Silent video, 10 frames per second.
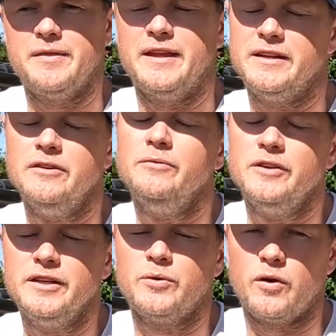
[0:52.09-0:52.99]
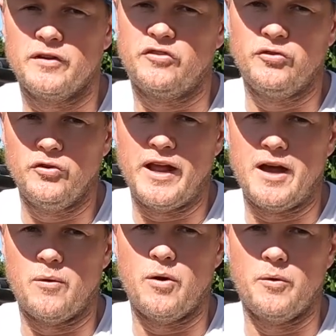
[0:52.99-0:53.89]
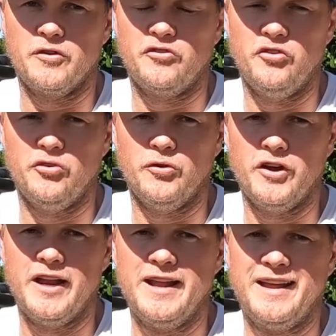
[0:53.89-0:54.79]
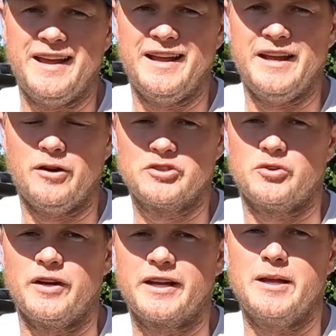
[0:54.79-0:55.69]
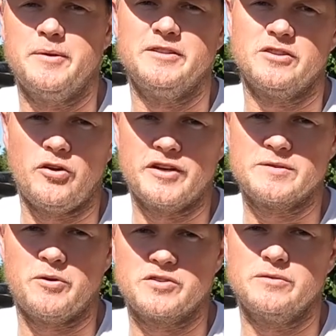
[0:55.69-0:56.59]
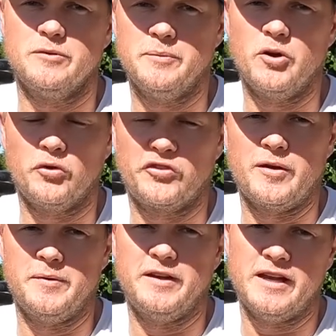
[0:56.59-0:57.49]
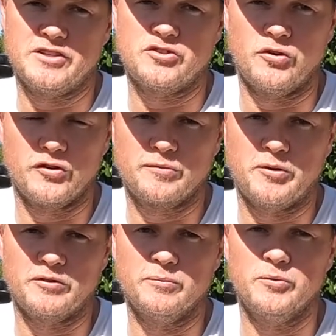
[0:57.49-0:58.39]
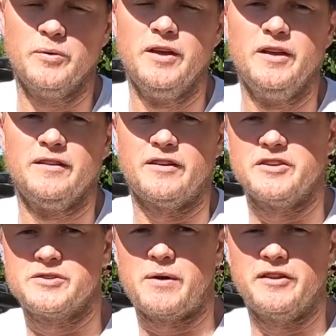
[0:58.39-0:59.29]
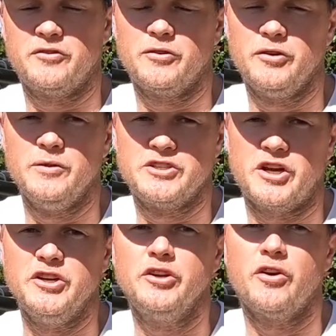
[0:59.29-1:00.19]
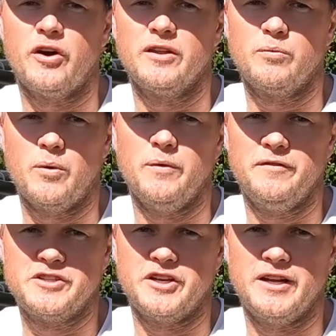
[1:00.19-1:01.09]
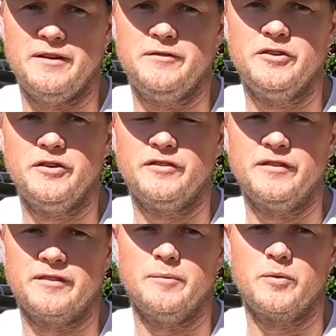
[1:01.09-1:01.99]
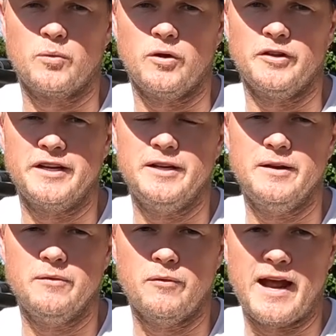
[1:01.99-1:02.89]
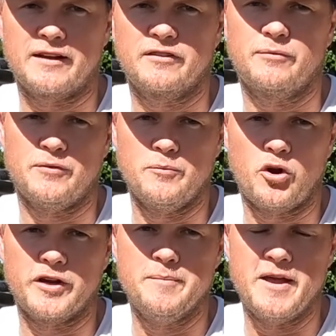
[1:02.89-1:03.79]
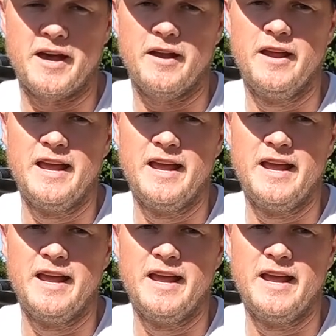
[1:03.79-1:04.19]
They didn't really quite suit how I wanted to do it, and I was trying to keep it as light as possible but also be as strong as possible. So I'll just run through and show you guys what we've achieved using some quality racks from Rocky Mount